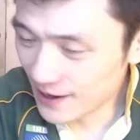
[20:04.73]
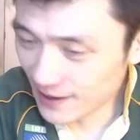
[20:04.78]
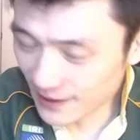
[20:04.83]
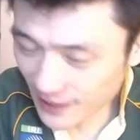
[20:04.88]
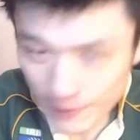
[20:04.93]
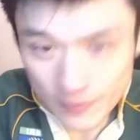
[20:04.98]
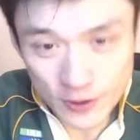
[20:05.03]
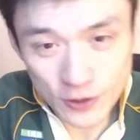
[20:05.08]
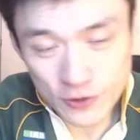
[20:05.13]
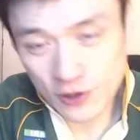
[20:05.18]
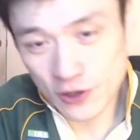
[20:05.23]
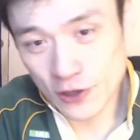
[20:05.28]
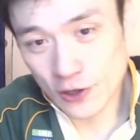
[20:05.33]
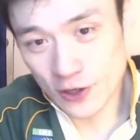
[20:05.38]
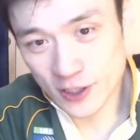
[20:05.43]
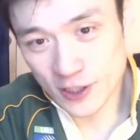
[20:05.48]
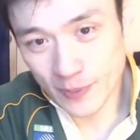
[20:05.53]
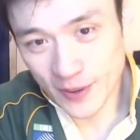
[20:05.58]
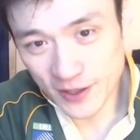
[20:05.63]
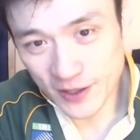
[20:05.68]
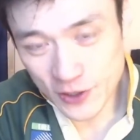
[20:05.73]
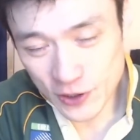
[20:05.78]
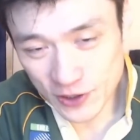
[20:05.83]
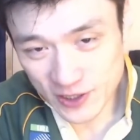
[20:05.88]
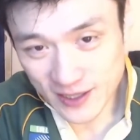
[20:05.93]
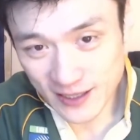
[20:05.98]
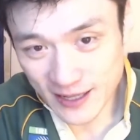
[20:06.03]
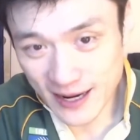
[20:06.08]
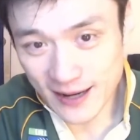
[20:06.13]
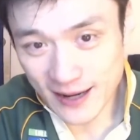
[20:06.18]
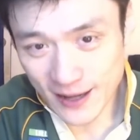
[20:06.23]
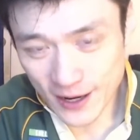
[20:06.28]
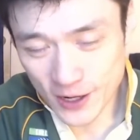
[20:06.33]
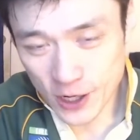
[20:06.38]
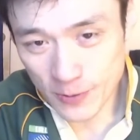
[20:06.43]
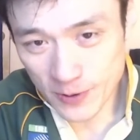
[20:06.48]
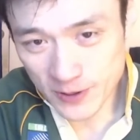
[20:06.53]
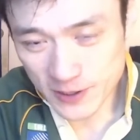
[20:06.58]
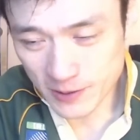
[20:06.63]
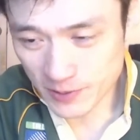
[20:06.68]
Let me know your thoughts about the news today. Like,
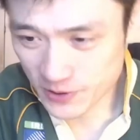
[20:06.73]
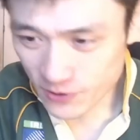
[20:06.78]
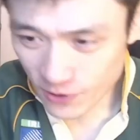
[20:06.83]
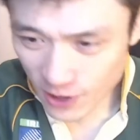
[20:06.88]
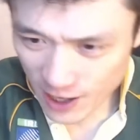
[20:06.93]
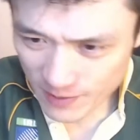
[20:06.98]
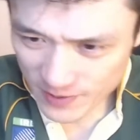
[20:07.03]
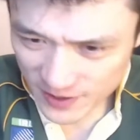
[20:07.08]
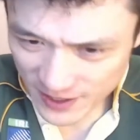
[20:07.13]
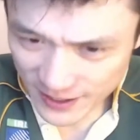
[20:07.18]
comment, and subscribe.